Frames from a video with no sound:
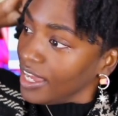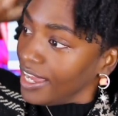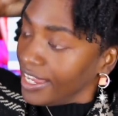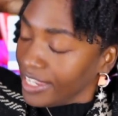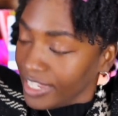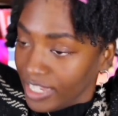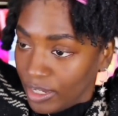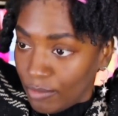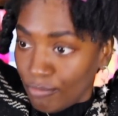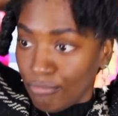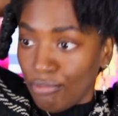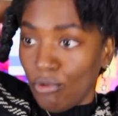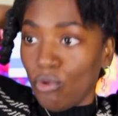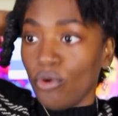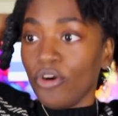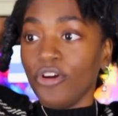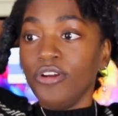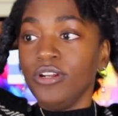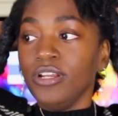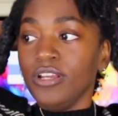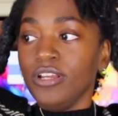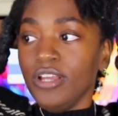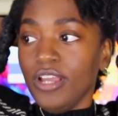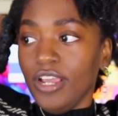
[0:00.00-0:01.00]
I get
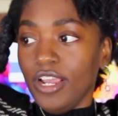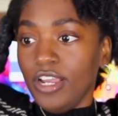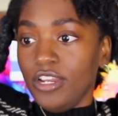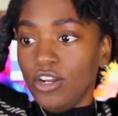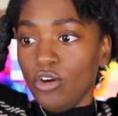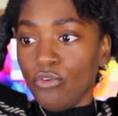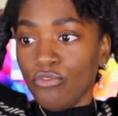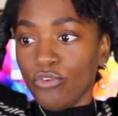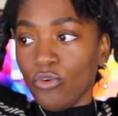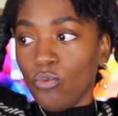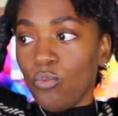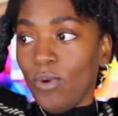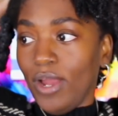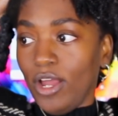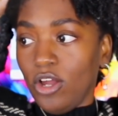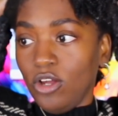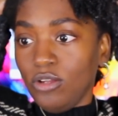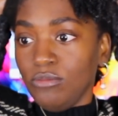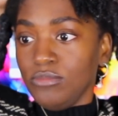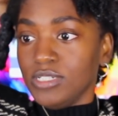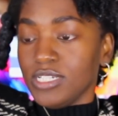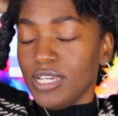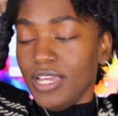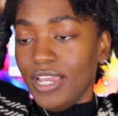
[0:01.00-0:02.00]
bored and
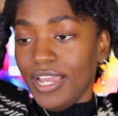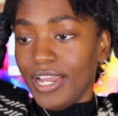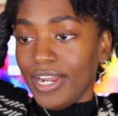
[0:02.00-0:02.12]
overwhelmed